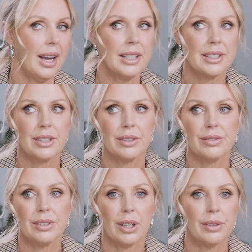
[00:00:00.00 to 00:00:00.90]
and sort
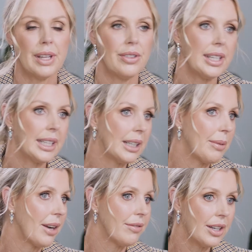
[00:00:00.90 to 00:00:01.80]
of, you know, if they're thinking
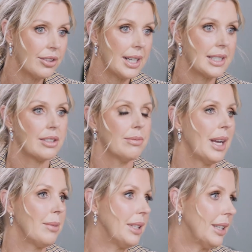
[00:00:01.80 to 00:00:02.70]
about a fundraiser,
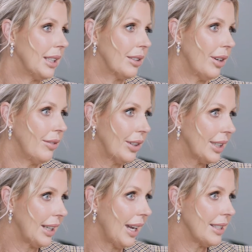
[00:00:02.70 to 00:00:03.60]
maybe think of
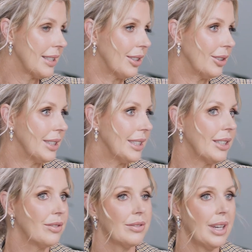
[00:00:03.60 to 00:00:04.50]
ovarian cancer
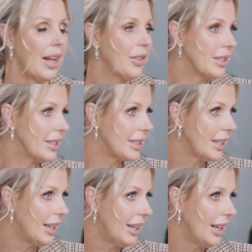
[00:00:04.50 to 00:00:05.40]
instead of others.
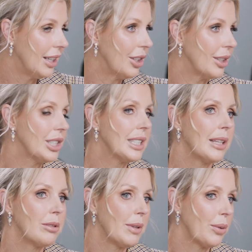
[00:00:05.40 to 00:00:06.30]
You know, it just
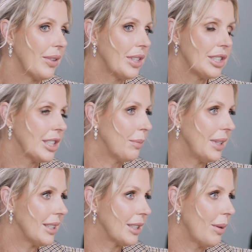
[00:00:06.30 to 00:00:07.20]
seems to be the one that's just
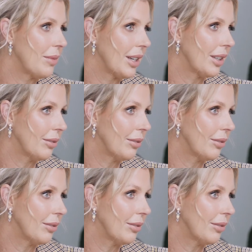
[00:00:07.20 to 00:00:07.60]
been swept under the